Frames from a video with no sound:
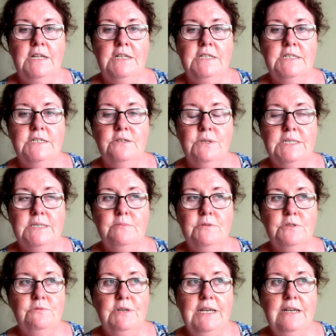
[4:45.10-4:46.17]
So I
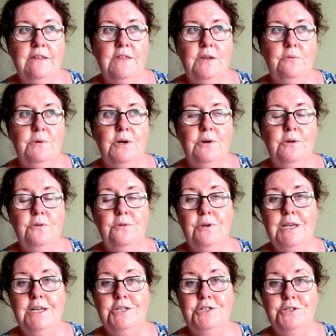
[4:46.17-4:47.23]
suppose really they were
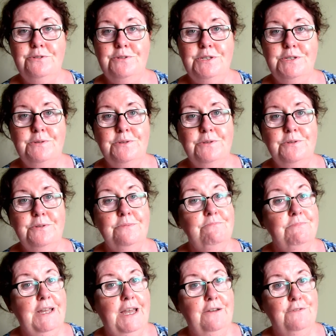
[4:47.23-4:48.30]
only due to
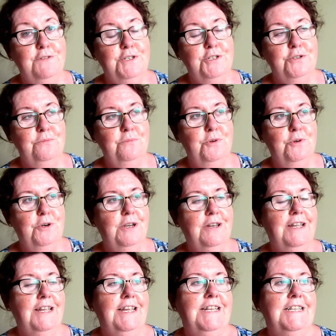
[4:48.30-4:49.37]
have two more.
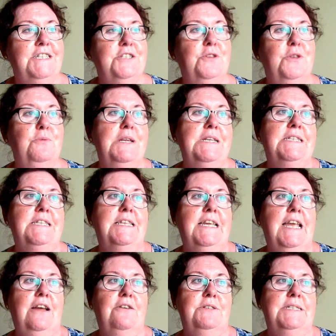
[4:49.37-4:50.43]
So they went to the
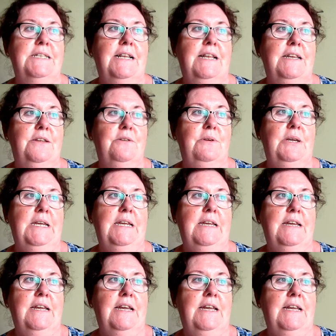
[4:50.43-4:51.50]
council anyway,
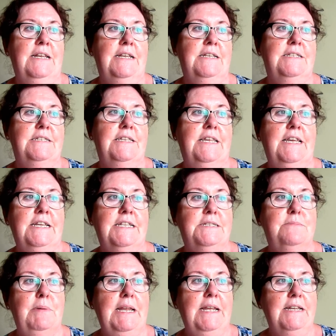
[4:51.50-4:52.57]
and they
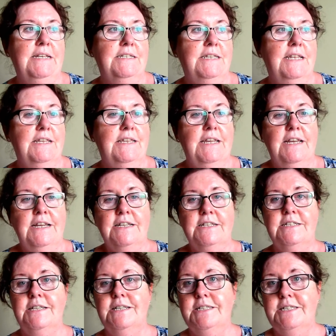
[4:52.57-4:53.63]
explained that they
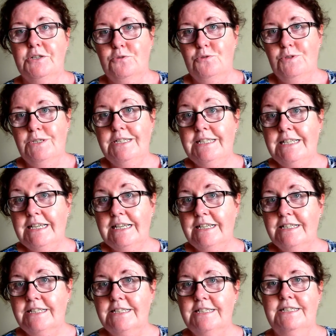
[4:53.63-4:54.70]
had sold
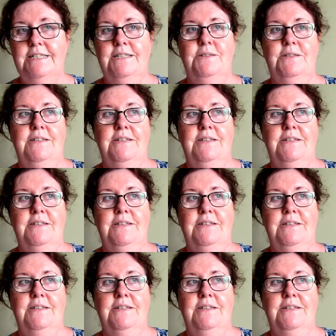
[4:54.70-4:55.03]
tickets.